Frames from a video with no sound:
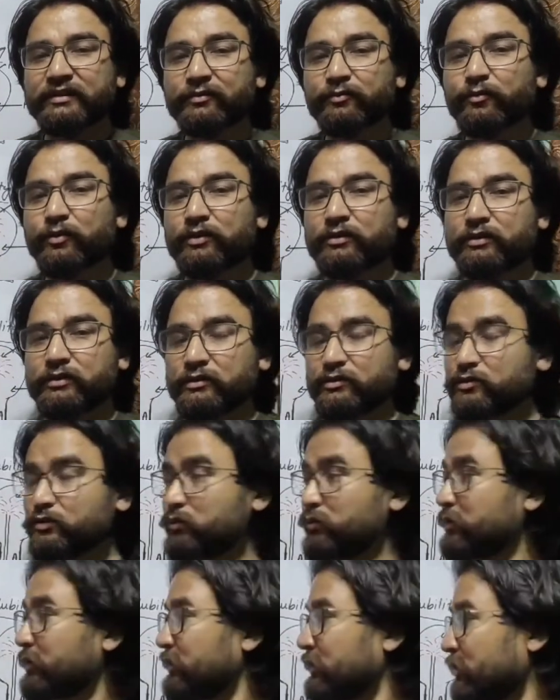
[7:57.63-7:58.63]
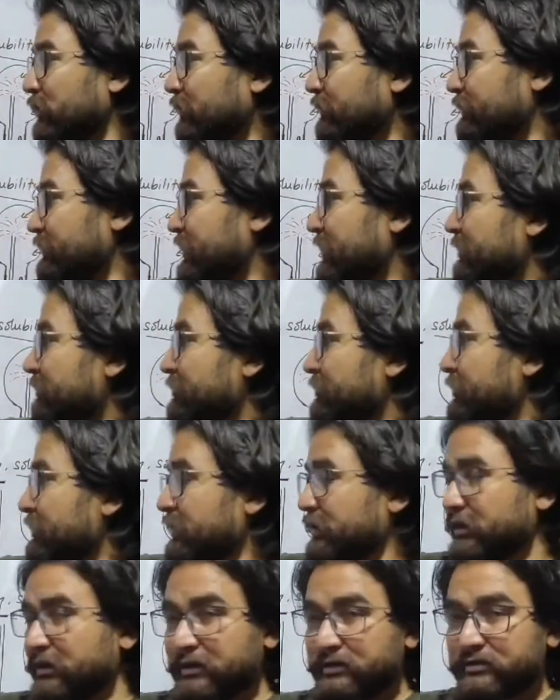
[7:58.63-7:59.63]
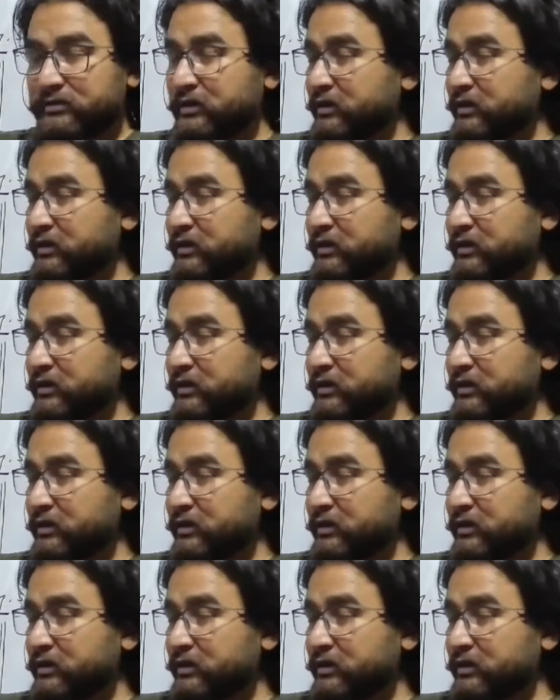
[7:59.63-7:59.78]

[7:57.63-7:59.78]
in water. So one of them is